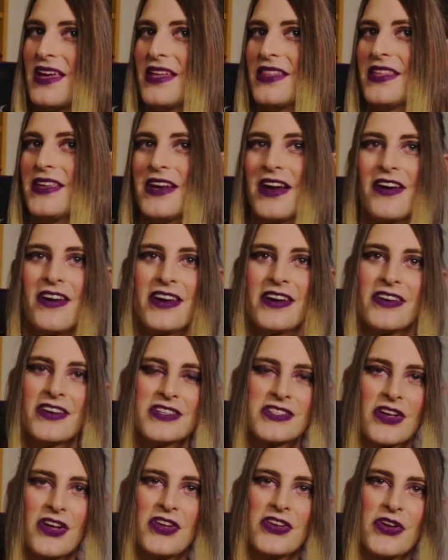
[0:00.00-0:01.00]
The narrator
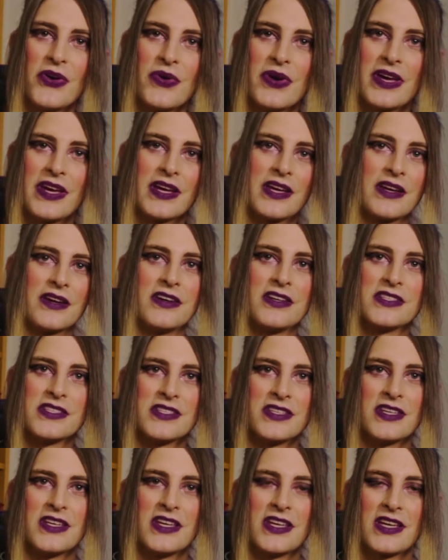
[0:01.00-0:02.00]
is all-knowing and
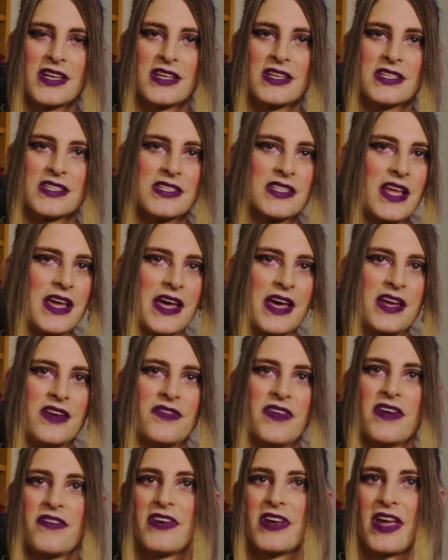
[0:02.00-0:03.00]
all-seeing and is in the head of
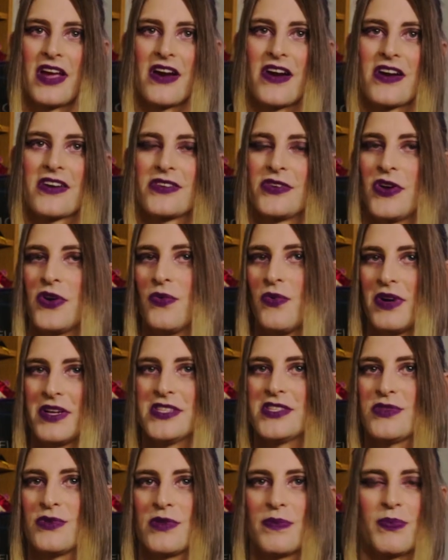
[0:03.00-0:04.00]
every character at
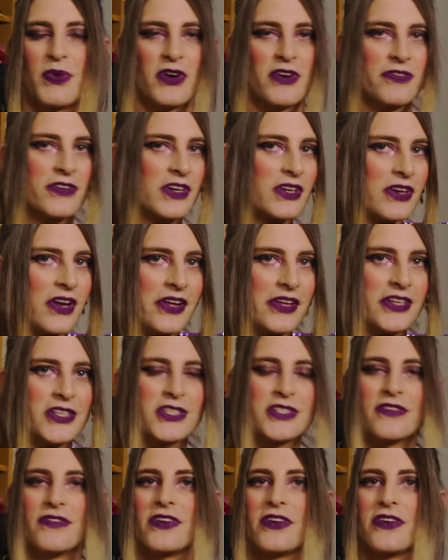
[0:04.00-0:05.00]
once with perfect
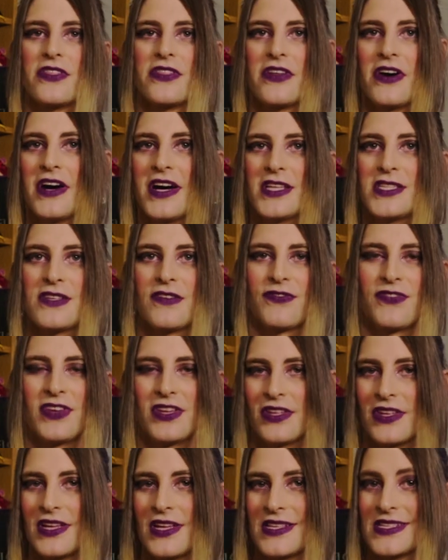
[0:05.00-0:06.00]
knowledge of their thoughts,
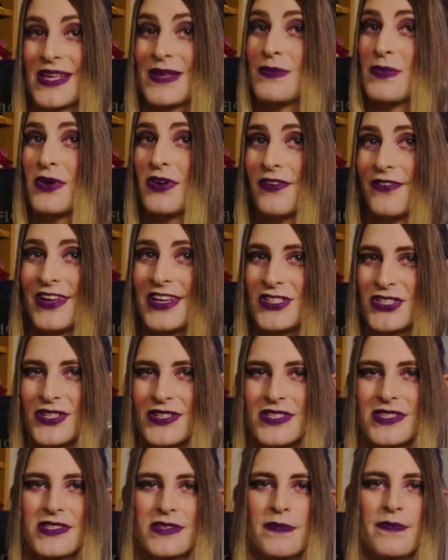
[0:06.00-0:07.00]
feelings, and
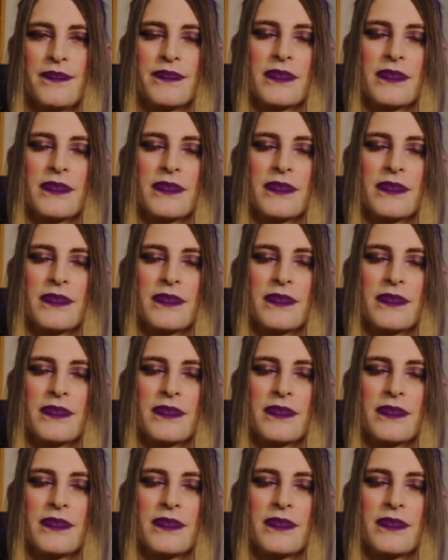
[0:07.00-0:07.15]
motivations.